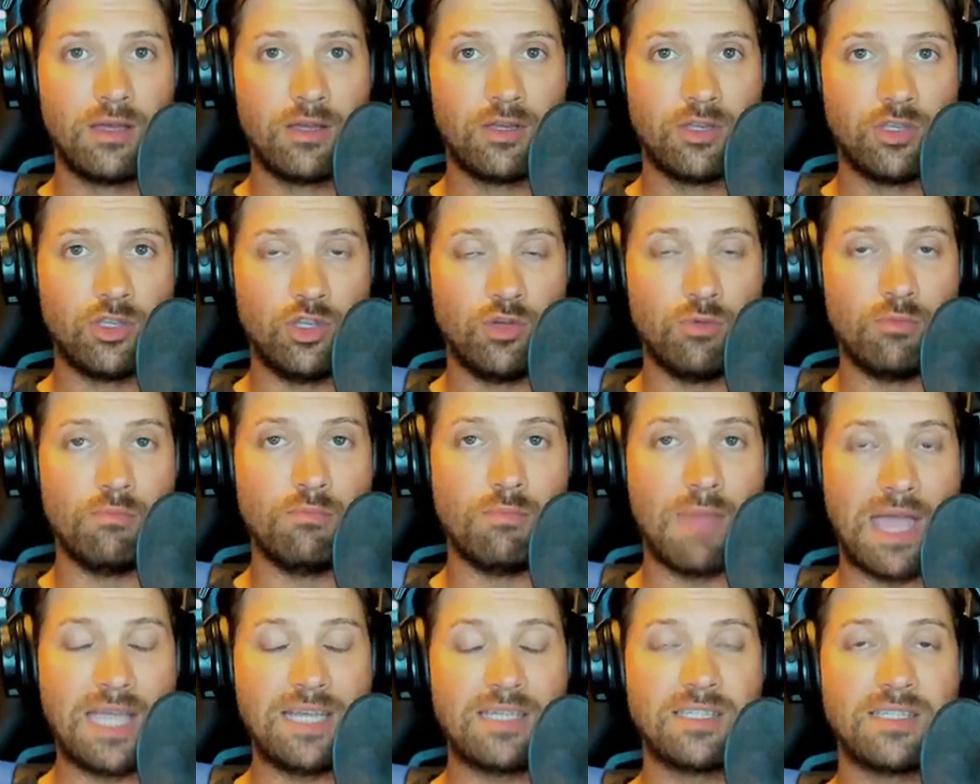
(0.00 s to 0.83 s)
you
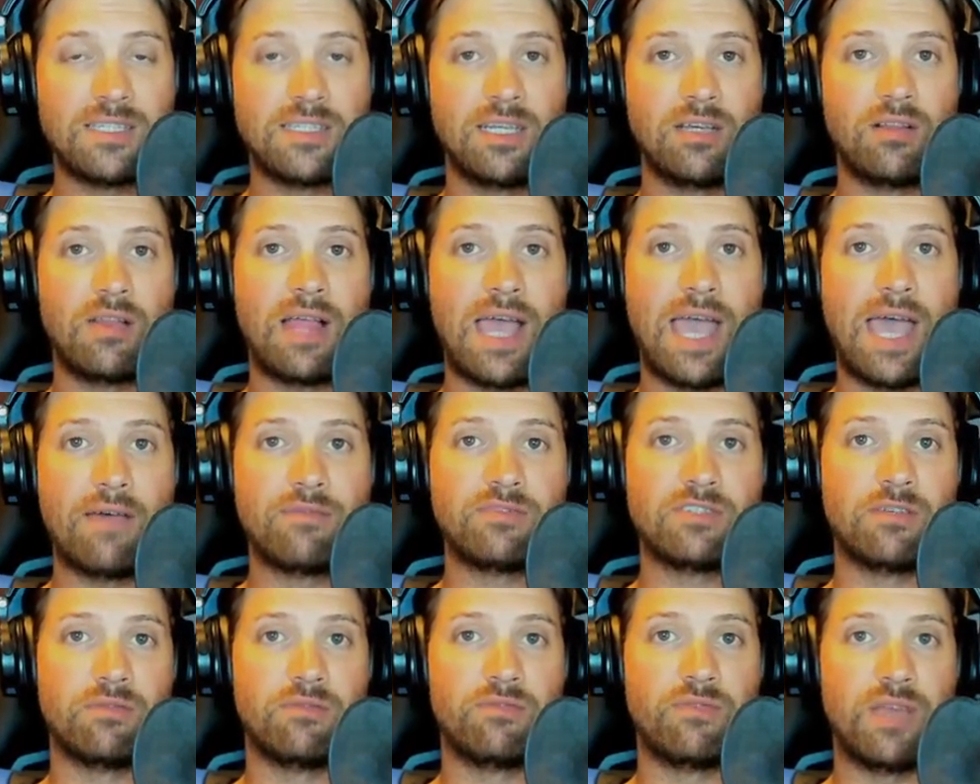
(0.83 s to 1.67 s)
may still
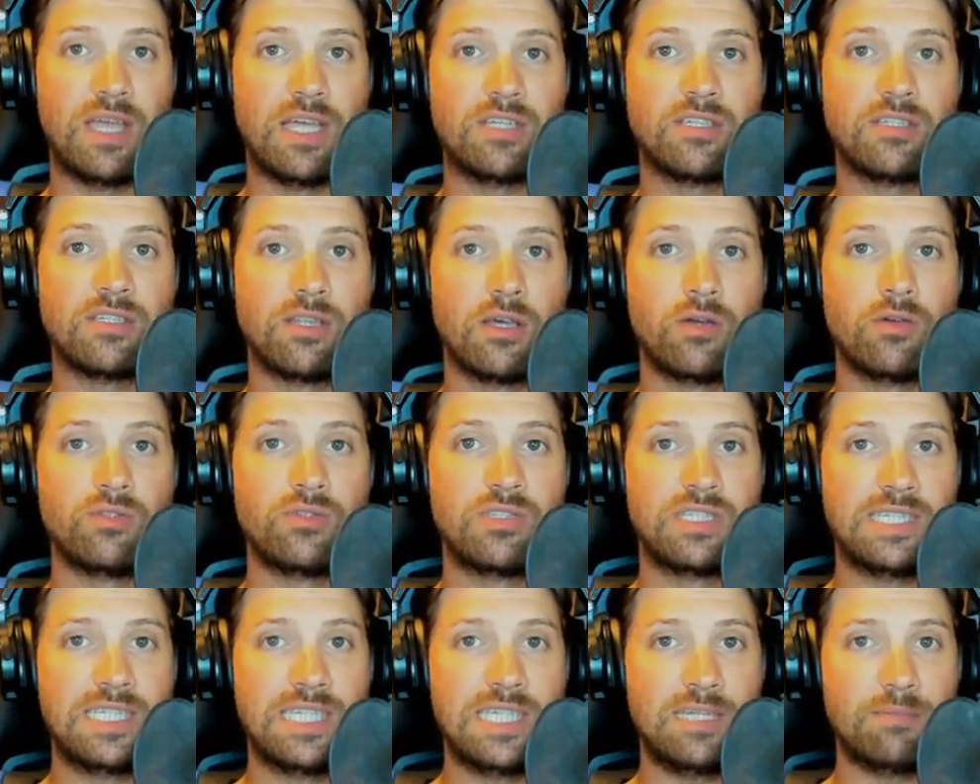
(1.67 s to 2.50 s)
have to face those
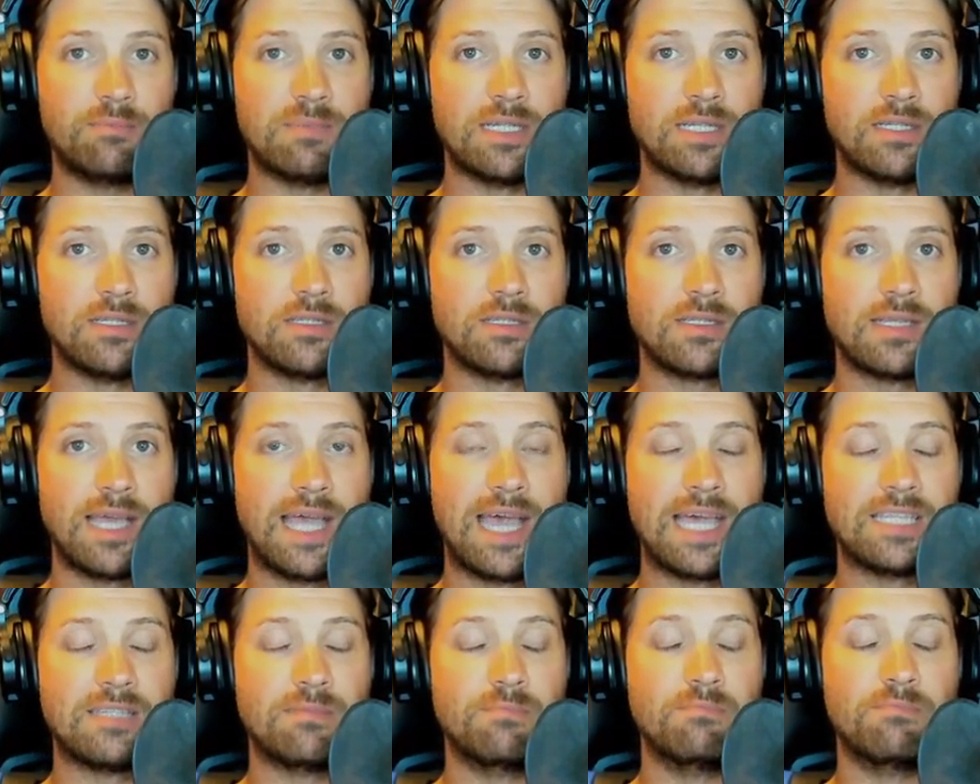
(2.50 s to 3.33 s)
demons
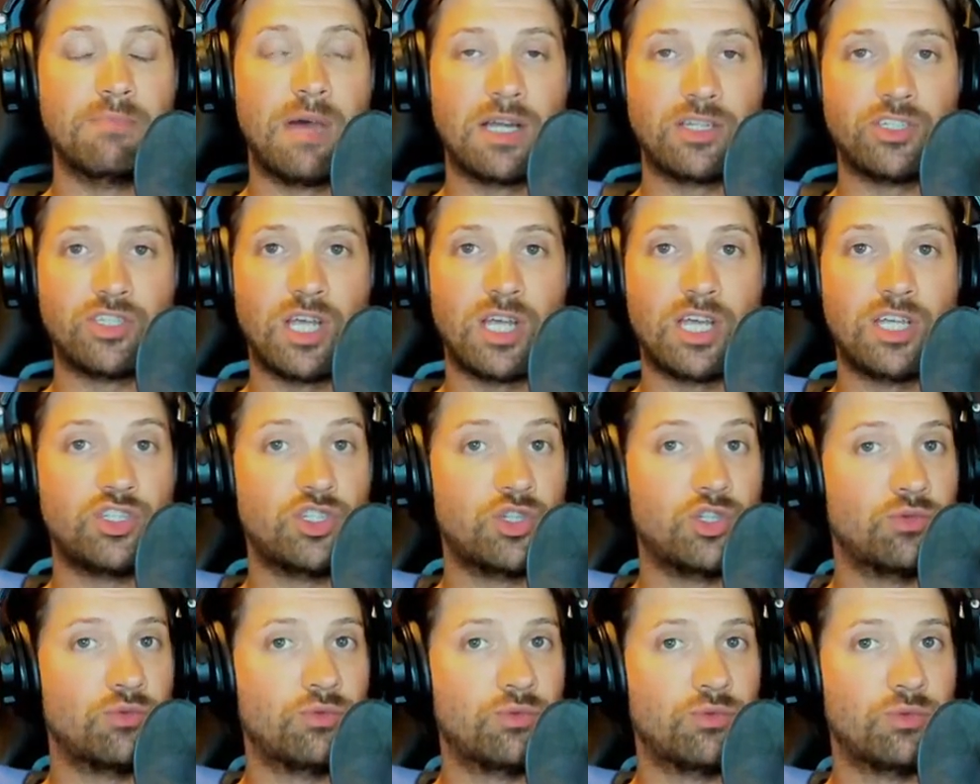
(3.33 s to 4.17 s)
as much as
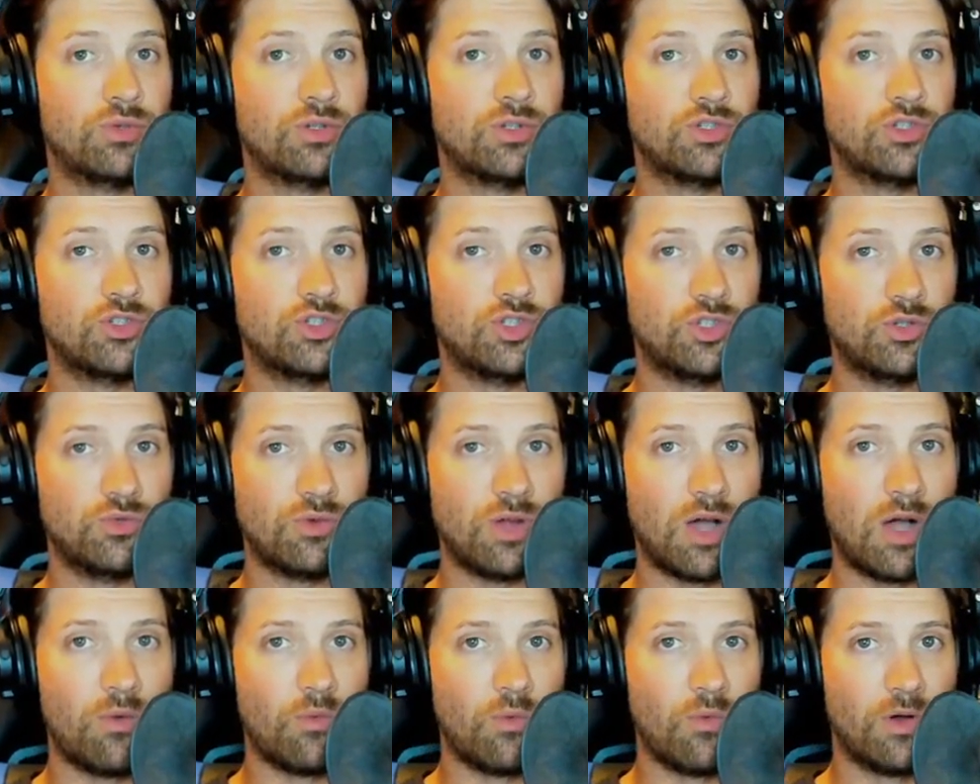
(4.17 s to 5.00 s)
you do
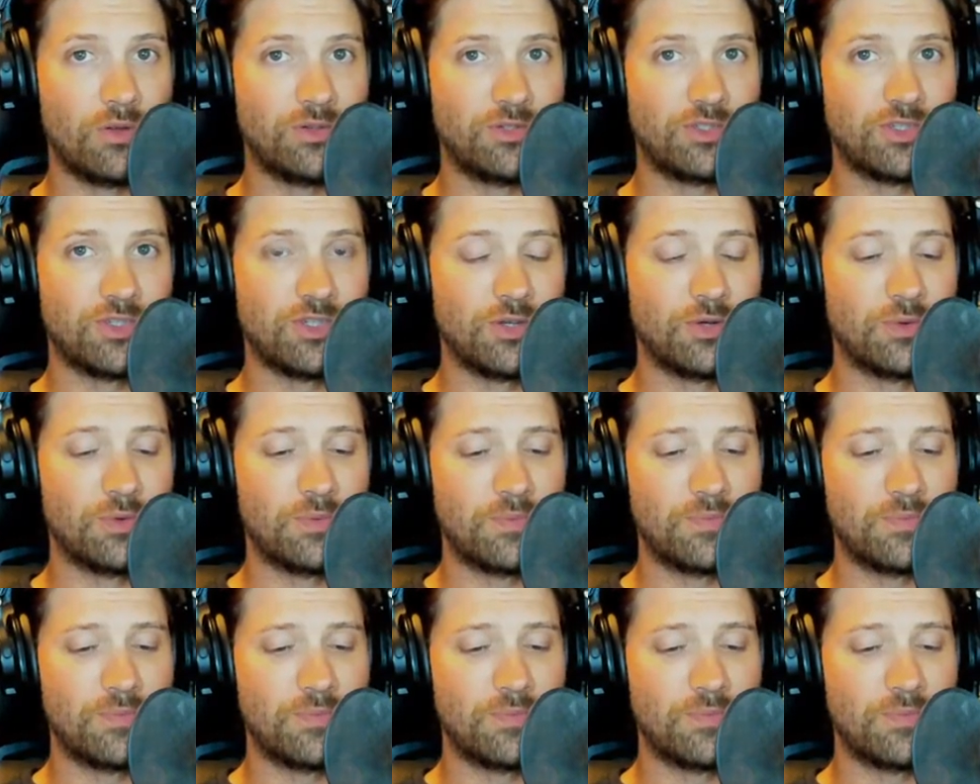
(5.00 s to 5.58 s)
not want to.